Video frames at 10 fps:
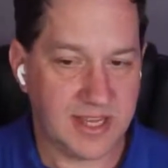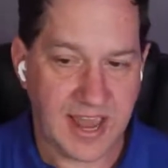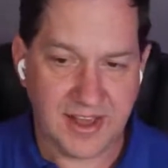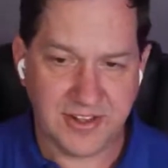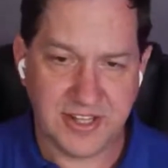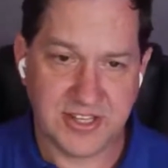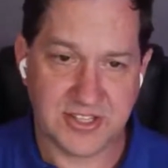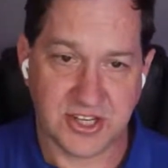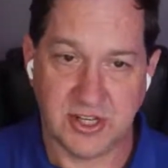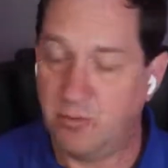Calendly
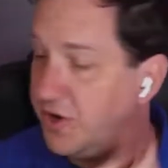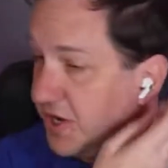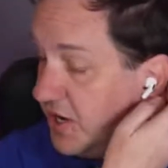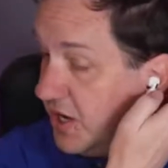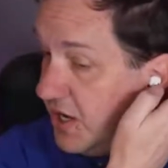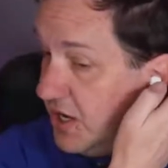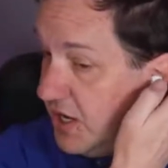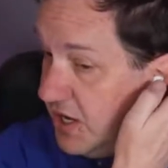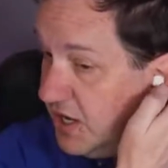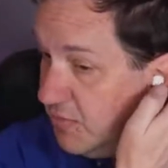is a good one.
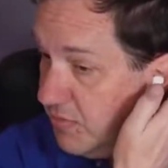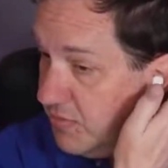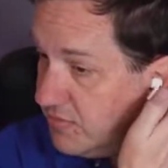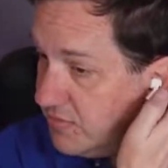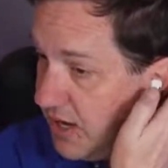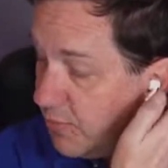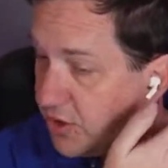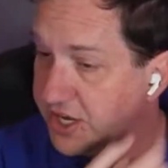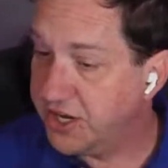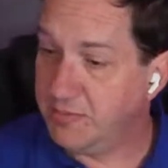I'm
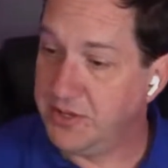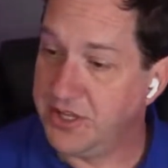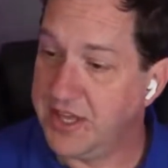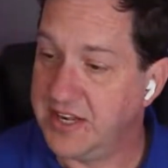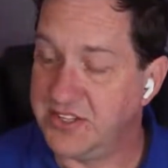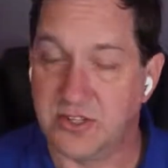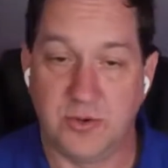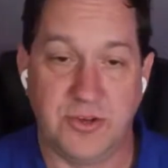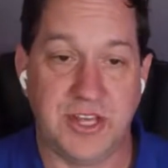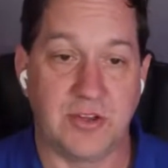working on building that as a
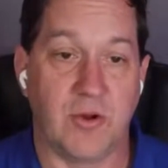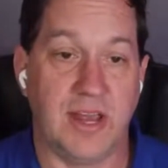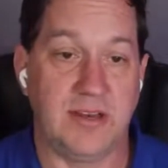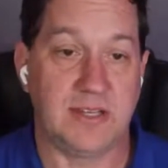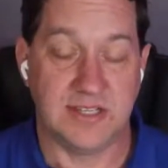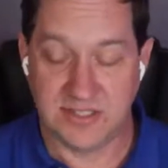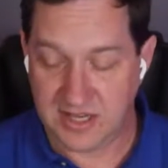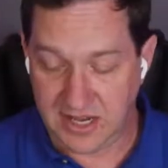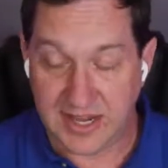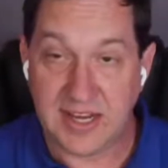tool to integrate because
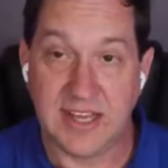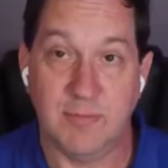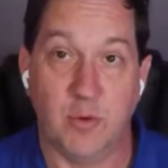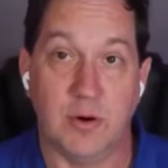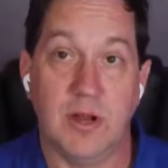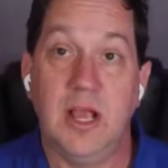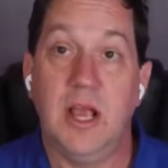I need to get more